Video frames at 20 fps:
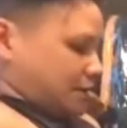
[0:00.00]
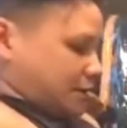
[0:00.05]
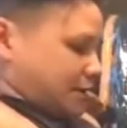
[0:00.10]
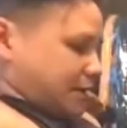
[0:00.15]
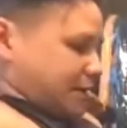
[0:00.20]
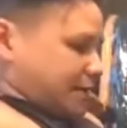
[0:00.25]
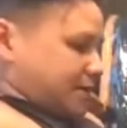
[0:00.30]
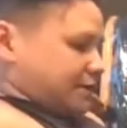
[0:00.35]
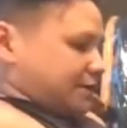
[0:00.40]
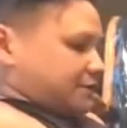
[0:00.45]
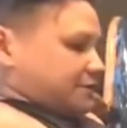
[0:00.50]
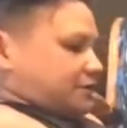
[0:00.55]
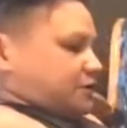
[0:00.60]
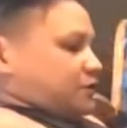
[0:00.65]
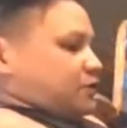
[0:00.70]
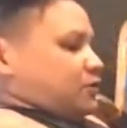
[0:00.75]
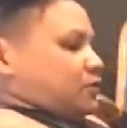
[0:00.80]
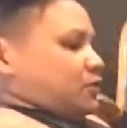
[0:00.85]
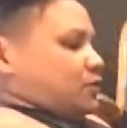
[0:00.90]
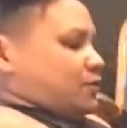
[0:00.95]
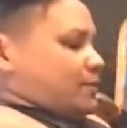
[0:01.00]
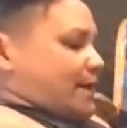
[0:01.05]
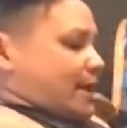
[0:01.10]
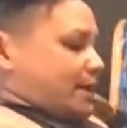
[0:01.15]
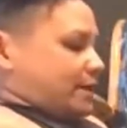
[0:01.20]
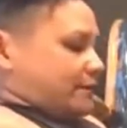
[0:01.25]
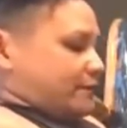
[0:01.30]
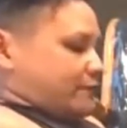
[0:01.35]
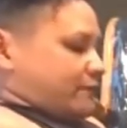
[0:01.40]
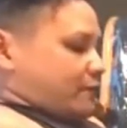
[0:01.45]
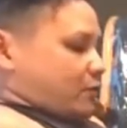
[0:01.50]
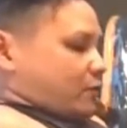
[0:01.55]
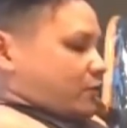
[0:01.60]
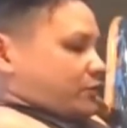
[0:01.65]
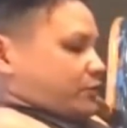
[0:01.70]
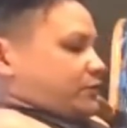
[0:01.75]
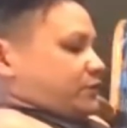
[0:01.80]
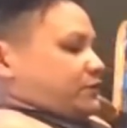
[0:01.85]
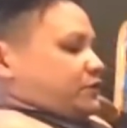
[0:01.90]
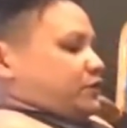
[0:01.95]
And continue to roll back and
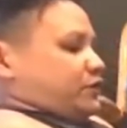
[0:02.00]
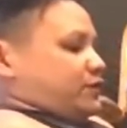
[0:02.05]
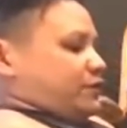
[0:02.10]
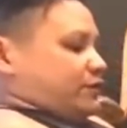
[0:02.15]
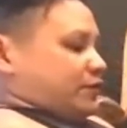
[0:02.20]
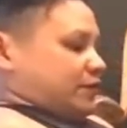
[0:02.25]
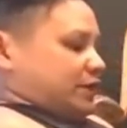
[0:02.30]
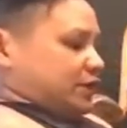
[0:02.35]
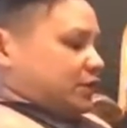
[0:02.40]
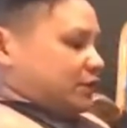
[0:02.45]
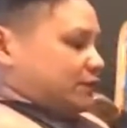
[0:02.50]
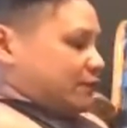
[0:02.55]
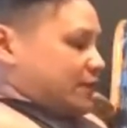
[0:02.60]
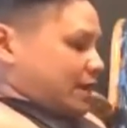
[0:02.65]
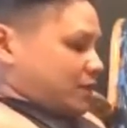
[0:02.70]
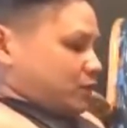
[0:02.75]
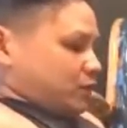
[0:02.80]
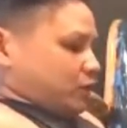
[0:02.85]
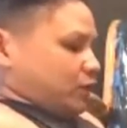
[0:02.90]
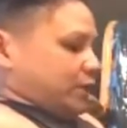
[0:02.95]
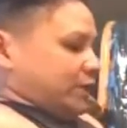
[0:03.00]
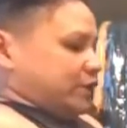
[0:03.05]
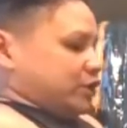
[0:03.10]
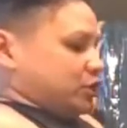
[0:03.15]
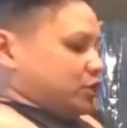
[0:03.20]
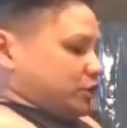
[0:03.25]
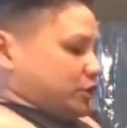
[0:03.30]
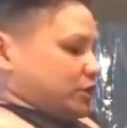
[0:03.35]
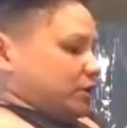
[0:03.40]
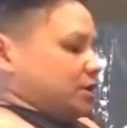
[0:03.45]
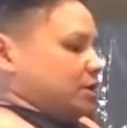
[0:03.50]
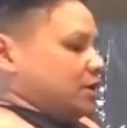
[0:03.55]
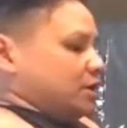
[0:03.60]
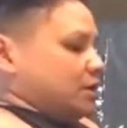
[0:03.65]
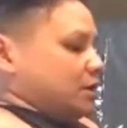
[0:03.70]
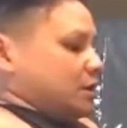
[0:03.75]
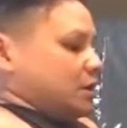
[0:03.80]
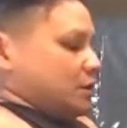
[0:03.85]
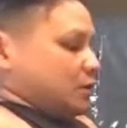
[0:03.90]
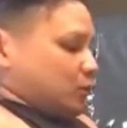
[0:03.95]
forth until you feel like you've got a really good
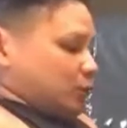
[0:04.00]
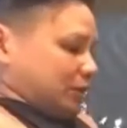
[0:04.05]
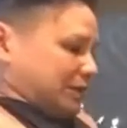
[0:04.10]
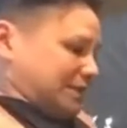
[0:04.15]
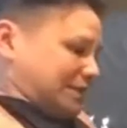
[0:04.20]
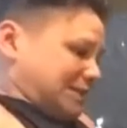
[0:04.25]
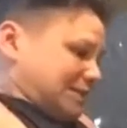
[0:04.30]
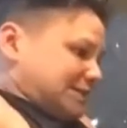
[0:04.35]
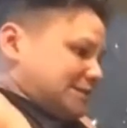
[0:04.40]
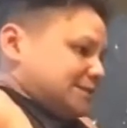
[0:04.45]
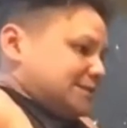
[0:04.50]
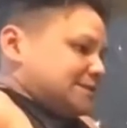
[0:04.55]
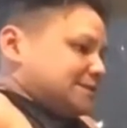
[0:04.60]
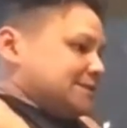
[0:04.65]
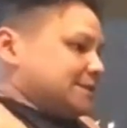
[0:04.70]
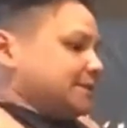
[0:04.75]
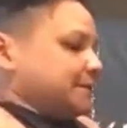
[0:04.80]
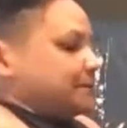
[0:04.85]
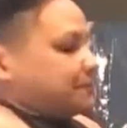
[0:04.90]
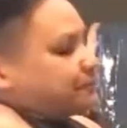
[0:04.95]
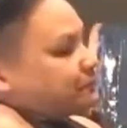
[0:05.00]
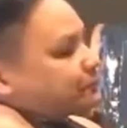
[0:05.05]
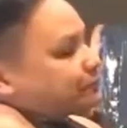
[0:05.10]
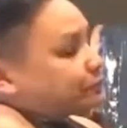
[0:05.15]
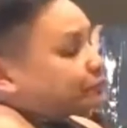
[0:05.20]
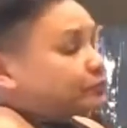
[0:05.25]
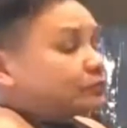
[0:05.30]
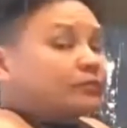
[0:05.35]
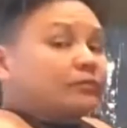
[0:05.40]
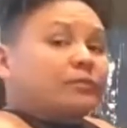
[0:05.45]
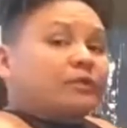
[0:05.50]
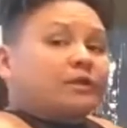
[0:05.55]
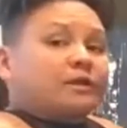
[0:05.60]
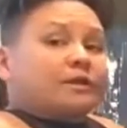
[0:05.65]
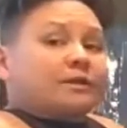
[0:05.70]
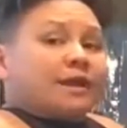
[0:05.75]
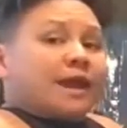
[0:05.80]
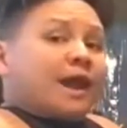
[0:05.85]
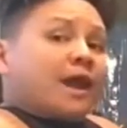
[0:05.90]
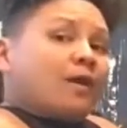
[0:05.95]
release.
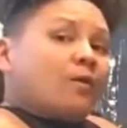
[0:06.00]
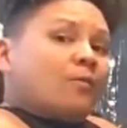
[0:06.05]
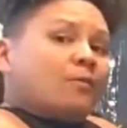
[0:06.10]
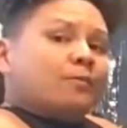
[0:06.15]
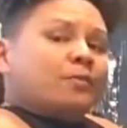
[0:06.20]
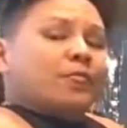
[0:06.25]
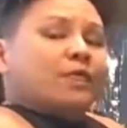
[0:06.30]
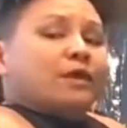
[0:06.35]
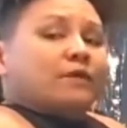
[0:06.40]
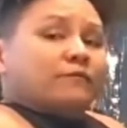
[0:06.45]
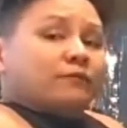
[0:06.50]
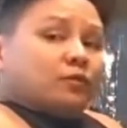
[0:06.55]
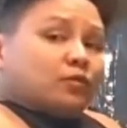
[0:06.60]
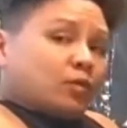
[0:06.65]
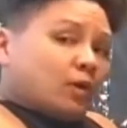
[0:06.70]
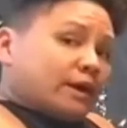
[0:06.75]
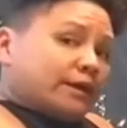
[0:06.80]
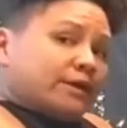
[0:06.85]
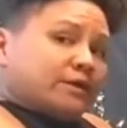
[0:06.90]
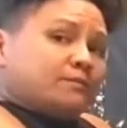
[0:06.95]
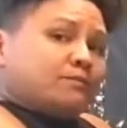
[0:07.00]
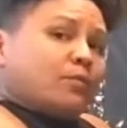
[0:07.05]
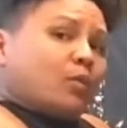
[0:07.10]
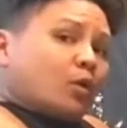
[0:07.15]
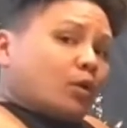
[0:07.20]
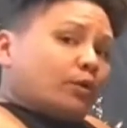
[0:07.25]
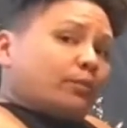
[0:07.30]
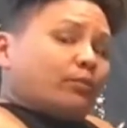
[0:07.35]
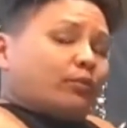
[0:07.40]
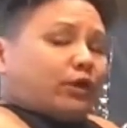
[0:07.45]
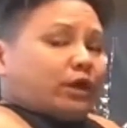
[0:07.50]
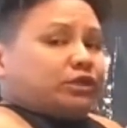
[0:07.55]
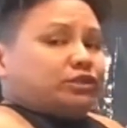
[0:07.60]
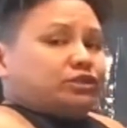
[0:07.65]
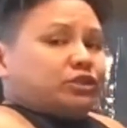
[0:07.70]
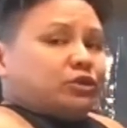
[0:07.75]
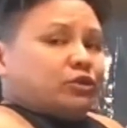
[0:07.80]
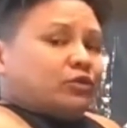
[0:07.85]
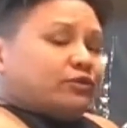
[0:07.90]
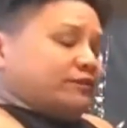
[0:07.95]
Now, if you wanted more
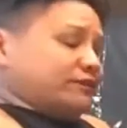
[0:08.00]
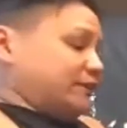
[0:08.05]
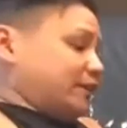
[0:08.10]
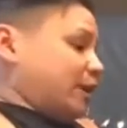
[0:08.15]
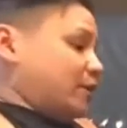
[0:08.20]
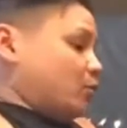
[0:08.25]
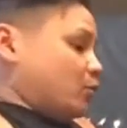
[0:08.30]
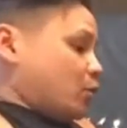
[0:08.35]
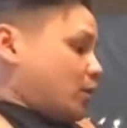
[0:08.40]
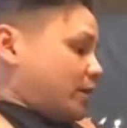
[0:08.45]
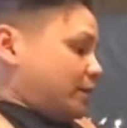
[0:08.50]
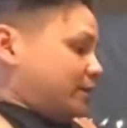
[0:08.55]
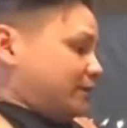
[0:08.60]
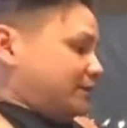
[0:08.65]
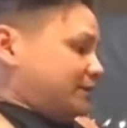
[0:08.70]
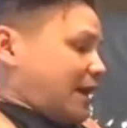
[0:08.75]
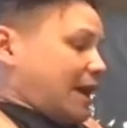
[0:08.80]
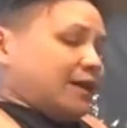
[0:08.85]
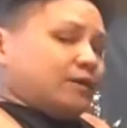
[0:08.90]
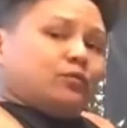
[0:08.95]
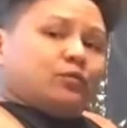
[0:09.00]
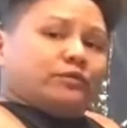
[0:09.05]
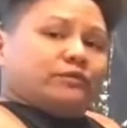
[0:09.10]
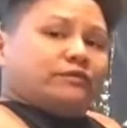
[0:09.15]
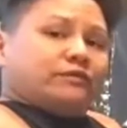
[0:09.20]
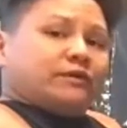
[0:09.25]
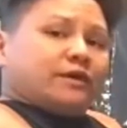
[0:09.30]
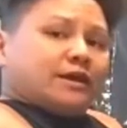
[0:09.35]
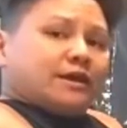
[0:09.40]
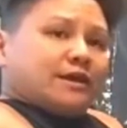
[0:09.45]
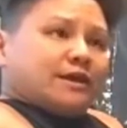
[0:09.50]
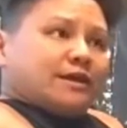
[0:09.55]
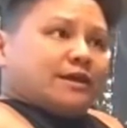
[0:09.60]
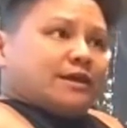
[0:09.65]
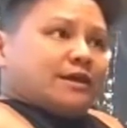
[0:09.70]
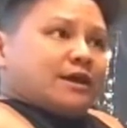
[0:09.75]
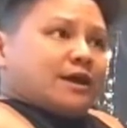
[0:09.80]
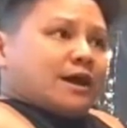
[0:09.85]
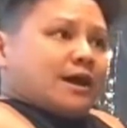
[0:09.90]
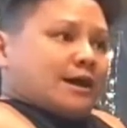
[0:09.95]
pressure, or say one side was
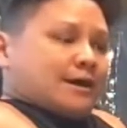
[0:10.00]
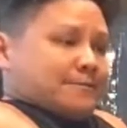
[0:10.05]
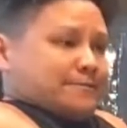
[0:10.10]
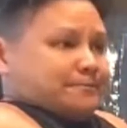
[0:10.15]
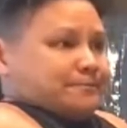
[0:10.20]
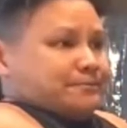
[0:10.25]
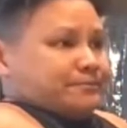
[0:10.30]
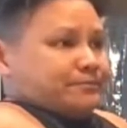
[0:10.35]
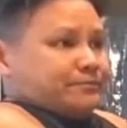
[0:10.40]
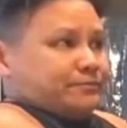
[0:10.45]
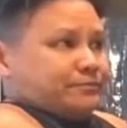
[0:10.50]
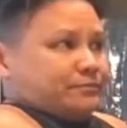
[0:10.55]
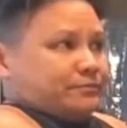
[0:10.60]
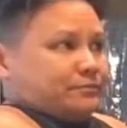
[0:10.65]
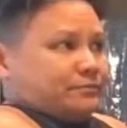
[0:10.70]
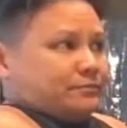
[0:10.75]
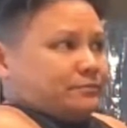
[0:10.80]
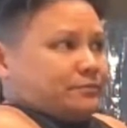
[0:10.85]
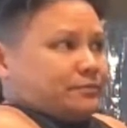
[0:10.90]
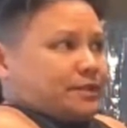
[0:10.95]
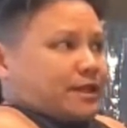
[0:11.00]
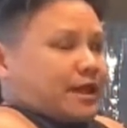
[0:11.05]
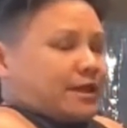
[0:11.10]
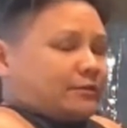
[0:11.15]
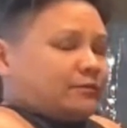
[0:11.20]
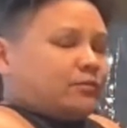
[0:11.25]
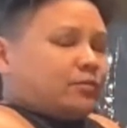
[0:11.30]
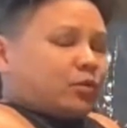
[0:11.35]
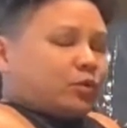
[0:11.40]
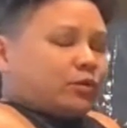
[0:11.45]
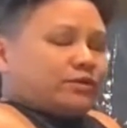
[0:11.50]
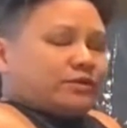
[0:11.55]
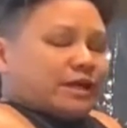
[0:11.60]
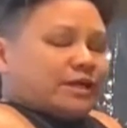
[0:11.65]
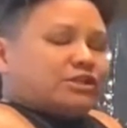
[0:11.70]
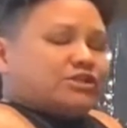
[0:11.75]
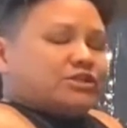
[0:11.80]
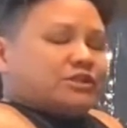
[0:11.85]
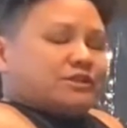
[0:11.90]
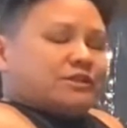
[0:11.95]
had more
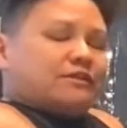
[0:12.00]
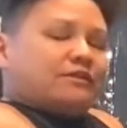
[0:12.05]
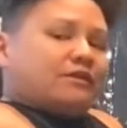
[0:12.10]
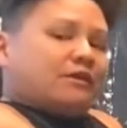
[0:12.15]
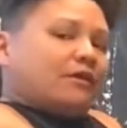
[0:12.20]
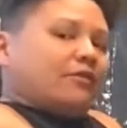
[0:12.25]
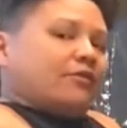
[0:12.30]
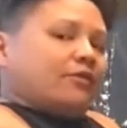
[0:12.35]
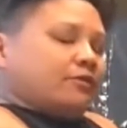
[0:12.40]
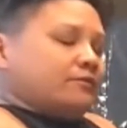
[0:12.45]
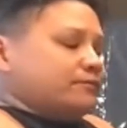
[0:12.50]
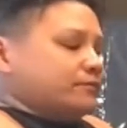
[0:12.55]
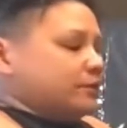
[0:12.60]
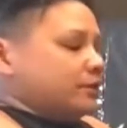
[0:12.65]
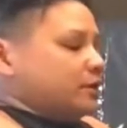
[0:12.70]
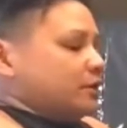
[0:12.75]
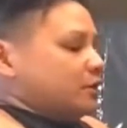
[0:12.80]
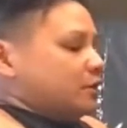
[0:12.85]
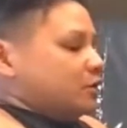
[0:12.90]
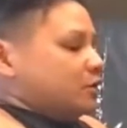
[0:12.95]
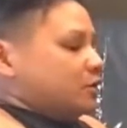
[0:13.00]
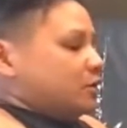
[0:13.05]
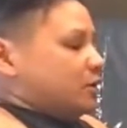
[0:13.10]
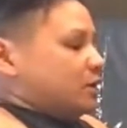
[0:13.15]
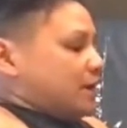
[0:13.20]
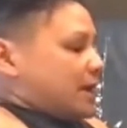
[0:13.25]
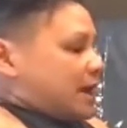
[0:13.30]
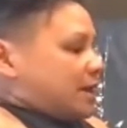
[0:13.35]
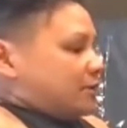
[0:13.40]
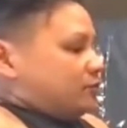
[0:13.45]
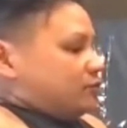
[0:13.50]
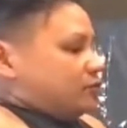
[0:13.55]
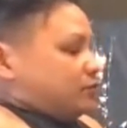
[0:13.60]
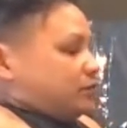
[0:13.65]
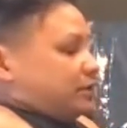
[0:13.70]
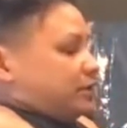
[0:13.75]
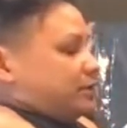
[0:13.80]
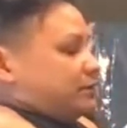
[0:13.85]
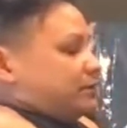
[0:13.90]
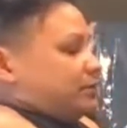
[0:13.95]
tension than the other, you can
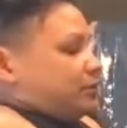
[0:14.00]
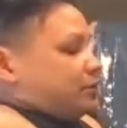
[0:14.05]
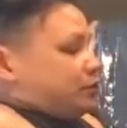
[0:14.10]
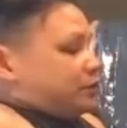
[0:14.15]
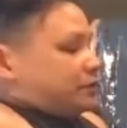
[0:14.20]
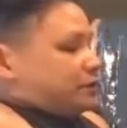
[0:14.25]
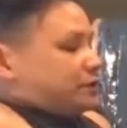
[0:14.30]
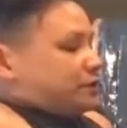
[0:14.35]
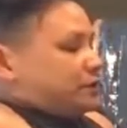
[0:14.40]
actually put,